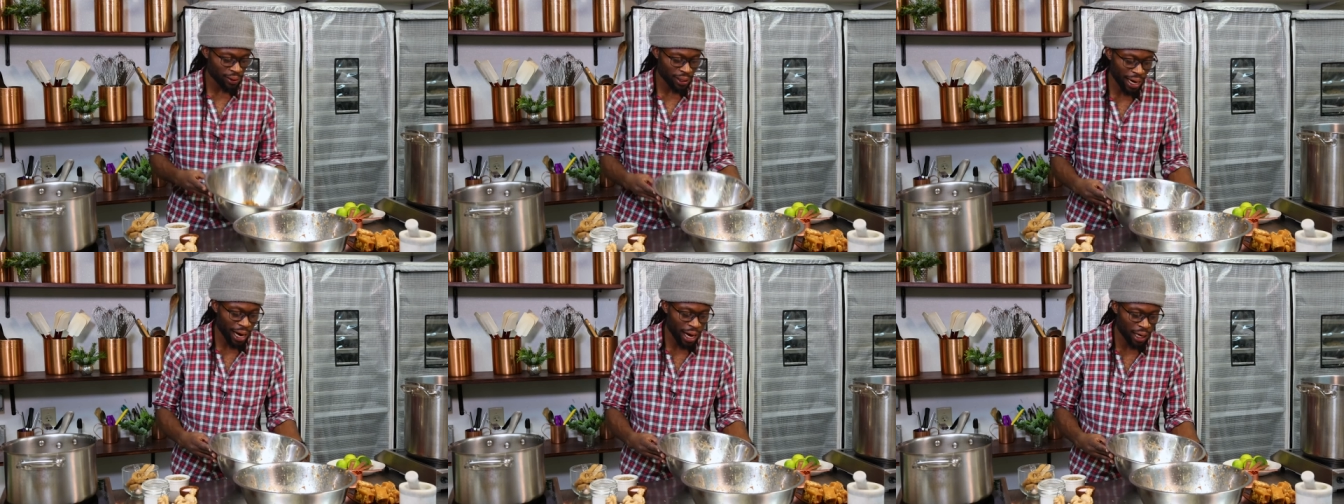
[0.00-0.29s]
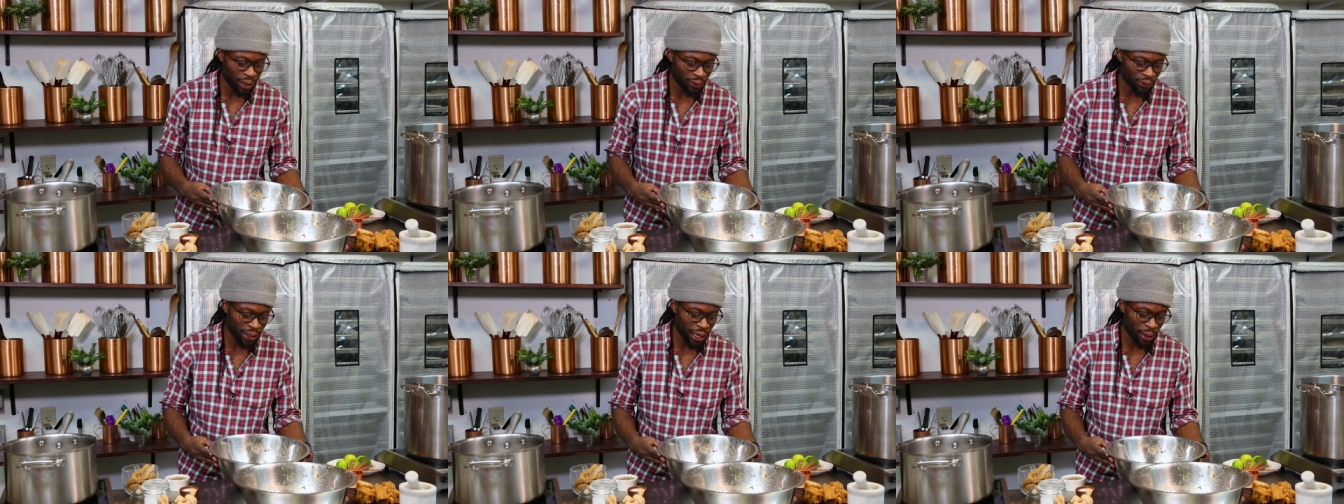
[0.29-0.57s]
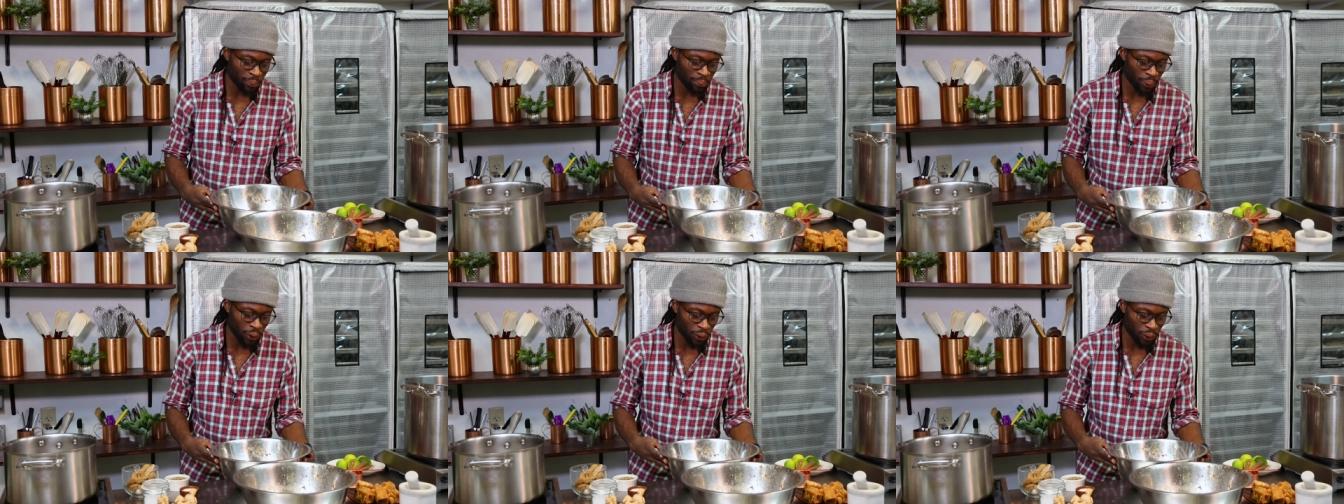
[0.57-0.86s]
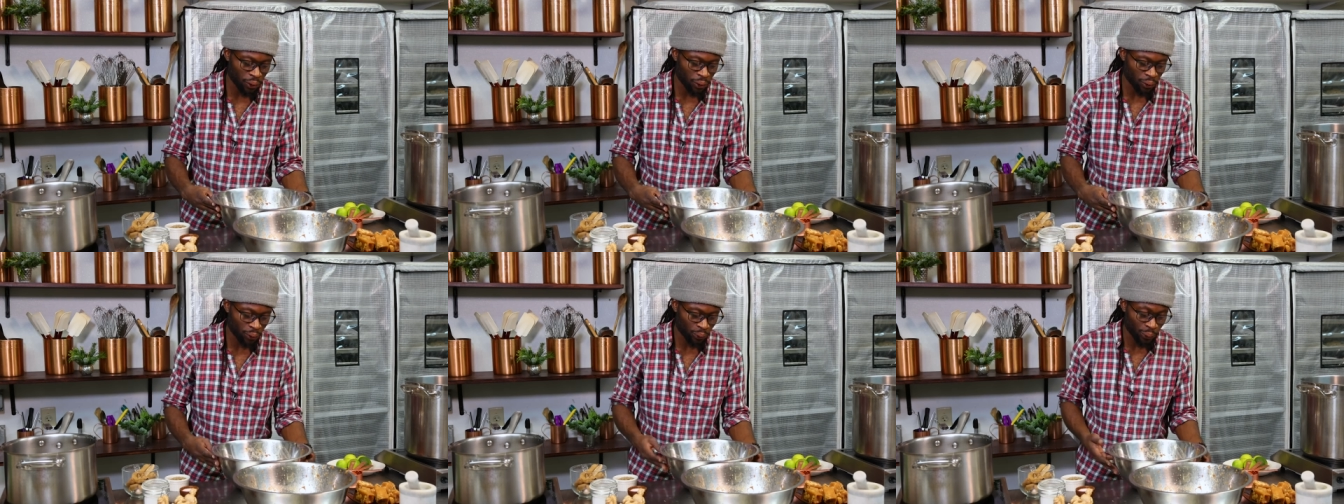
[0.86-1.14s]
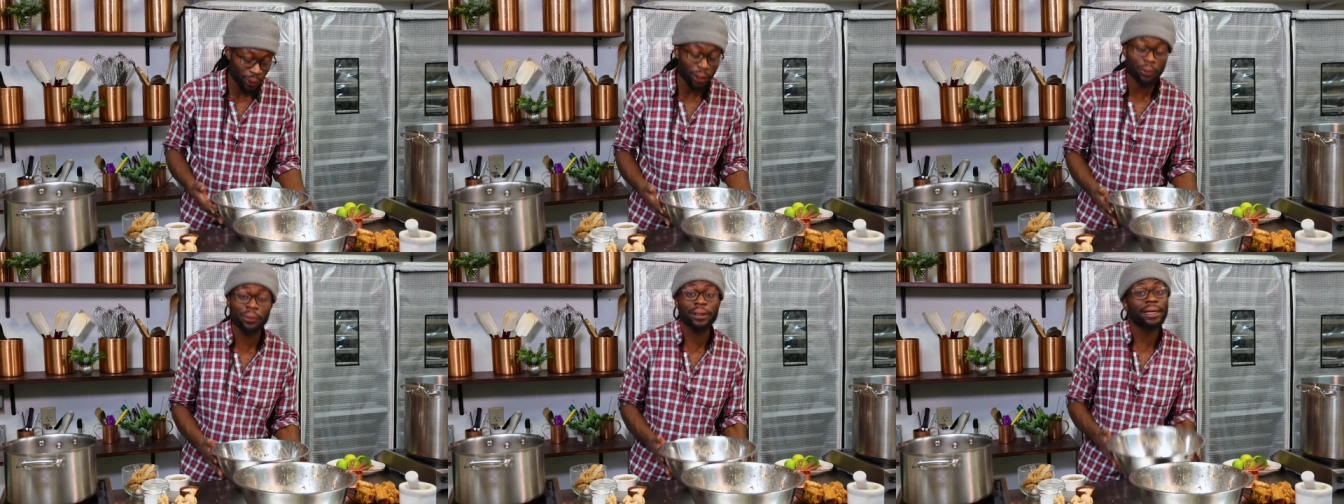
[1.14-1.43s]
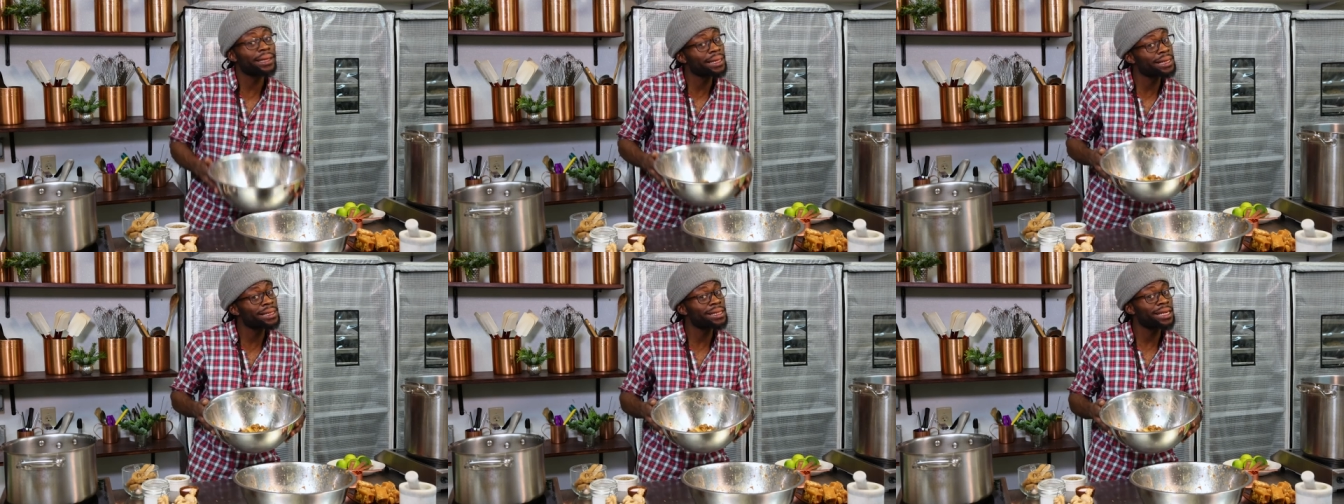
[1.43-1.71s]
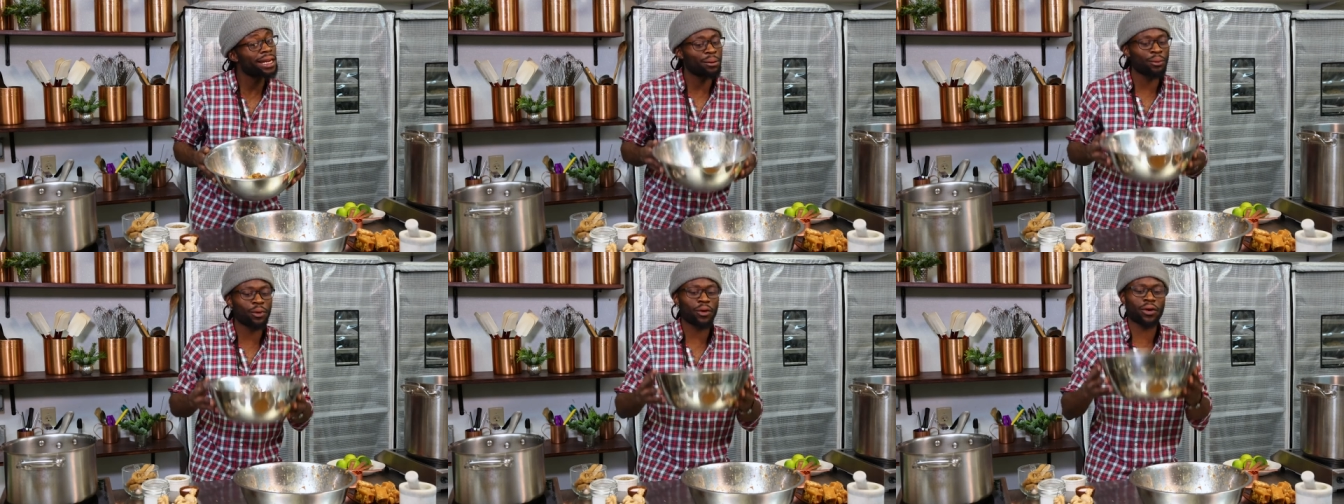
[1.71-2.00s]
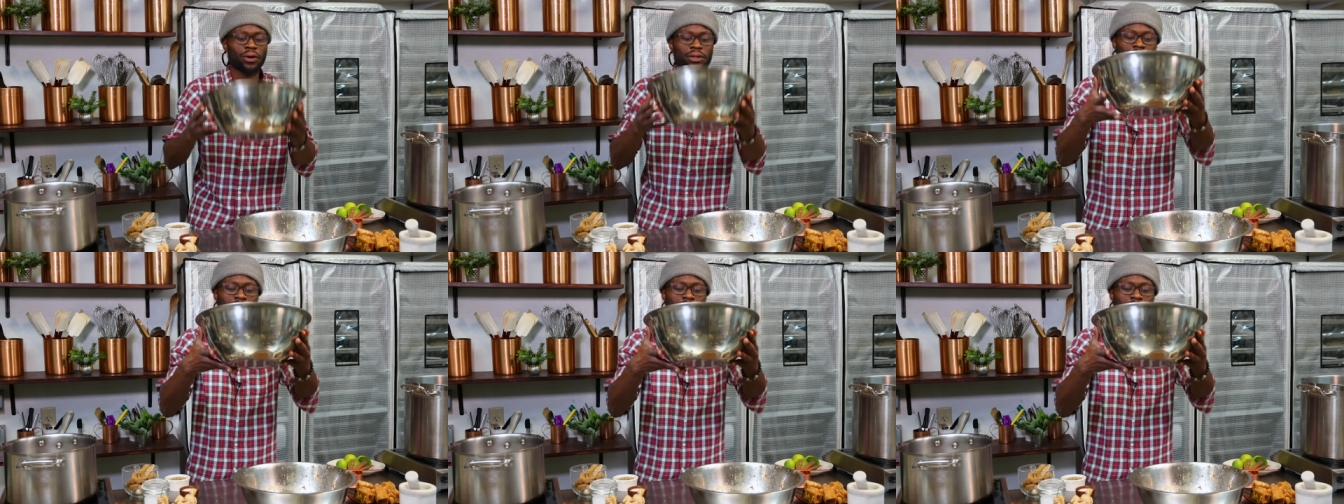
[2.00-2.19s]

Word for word: out of that bowl. We don't need this anymore,